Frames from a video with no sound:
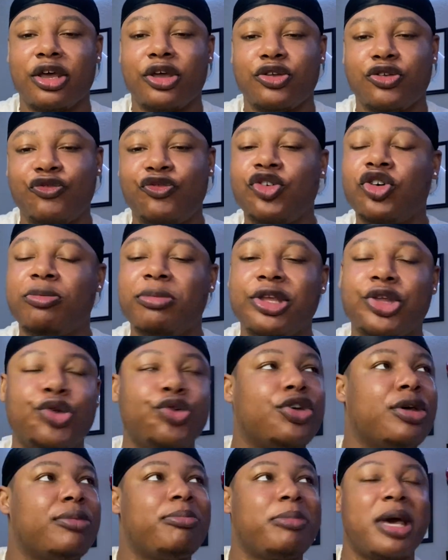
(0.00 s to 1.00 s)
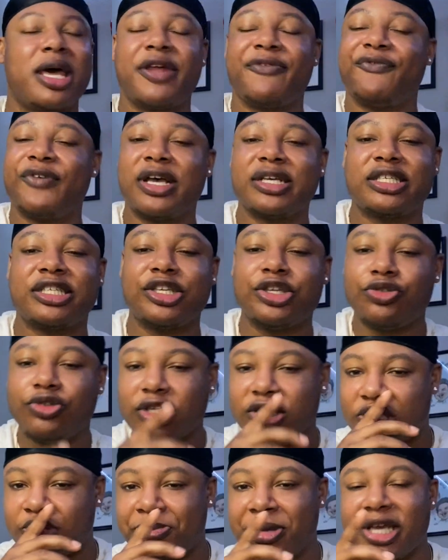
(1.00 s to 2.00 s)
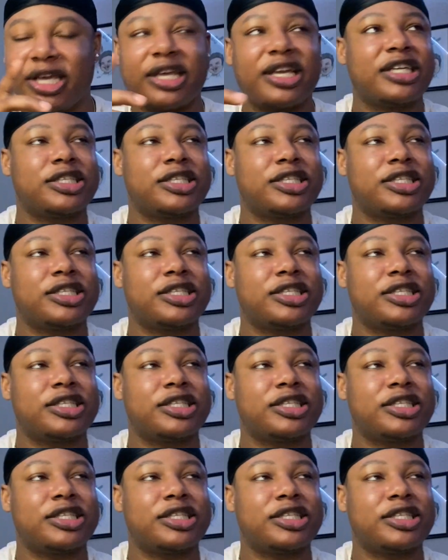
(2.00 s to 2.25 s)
You feel me? You can manifest it. You can speak it